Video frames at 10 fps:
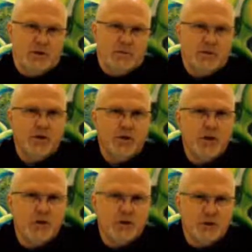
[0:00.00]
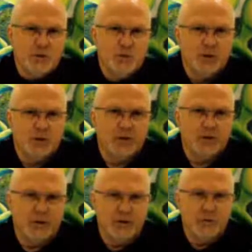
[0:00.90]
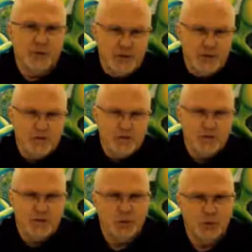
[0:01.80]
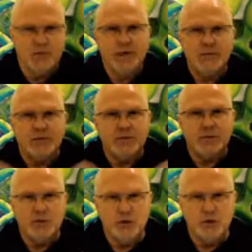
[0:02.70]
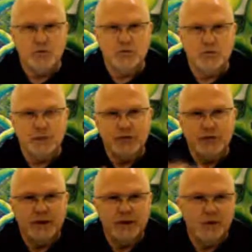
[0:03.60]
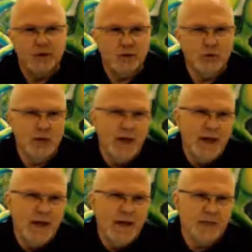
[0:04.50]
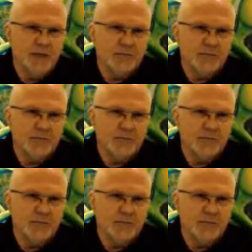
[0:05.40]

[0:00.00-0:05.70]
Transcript: Because your world or your perception of the world is coming from you, from inside you out.